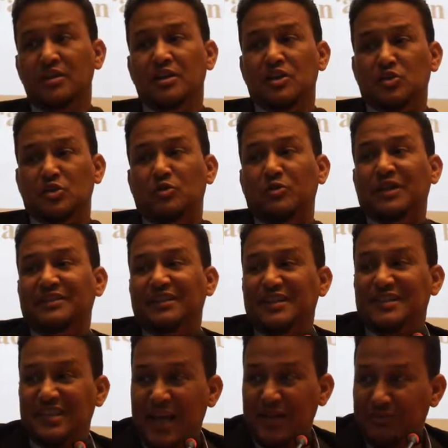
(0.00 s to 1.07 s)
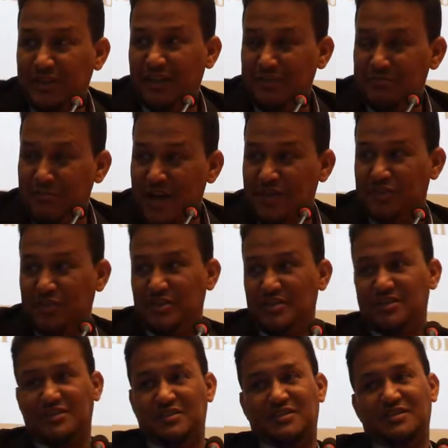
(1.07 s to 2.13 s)
So what Islamically
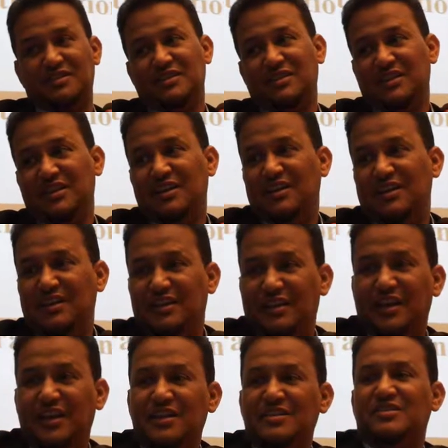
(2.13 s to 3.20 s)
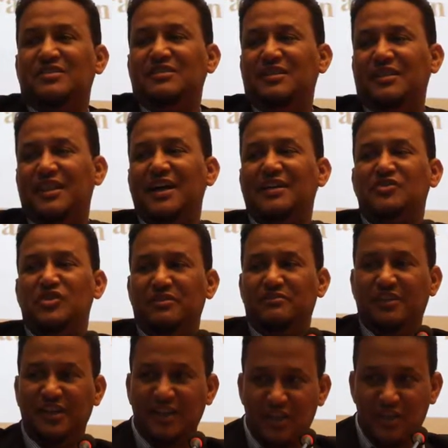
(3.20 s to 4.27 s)
matters is that
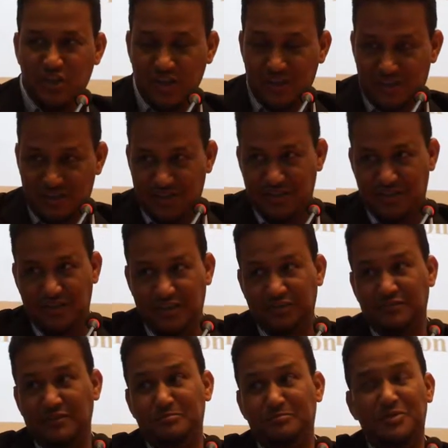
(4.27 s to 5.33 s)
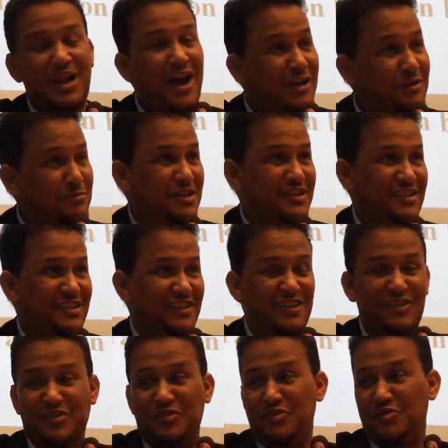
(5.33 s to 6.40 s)
revelation is given primacy
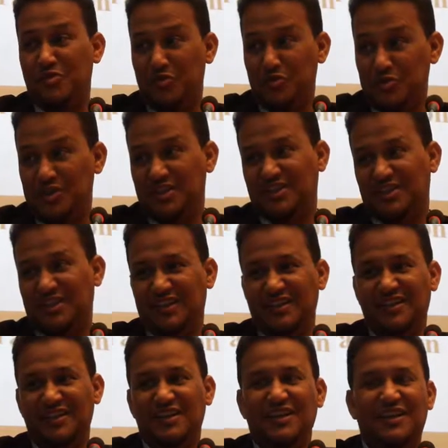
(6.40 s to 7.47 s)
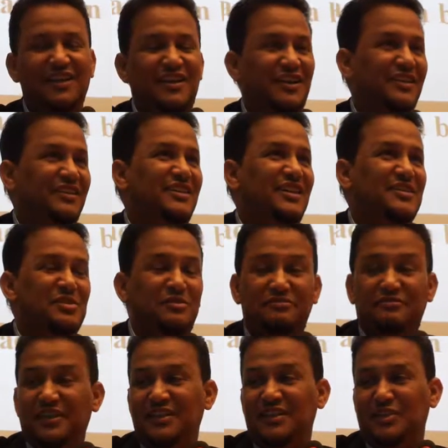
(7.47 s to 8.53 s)
and the authority in case
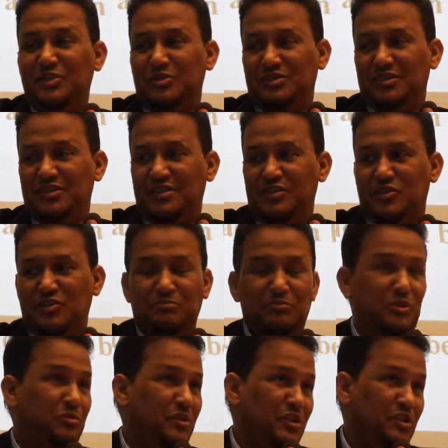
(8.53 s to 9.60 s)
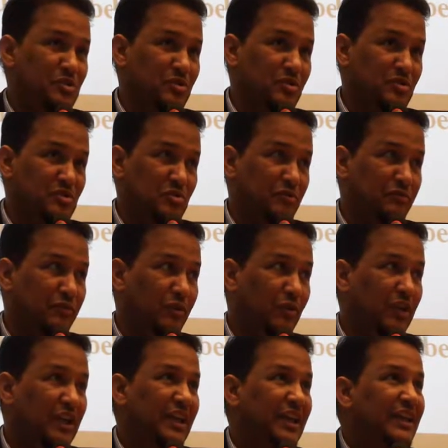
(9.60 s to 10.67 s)
of any contradiction between the sources of law.
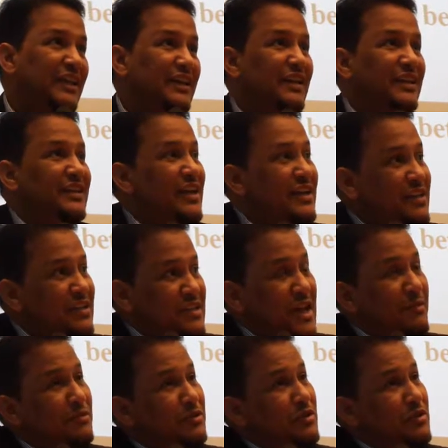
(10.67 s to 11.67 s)
In any Islamic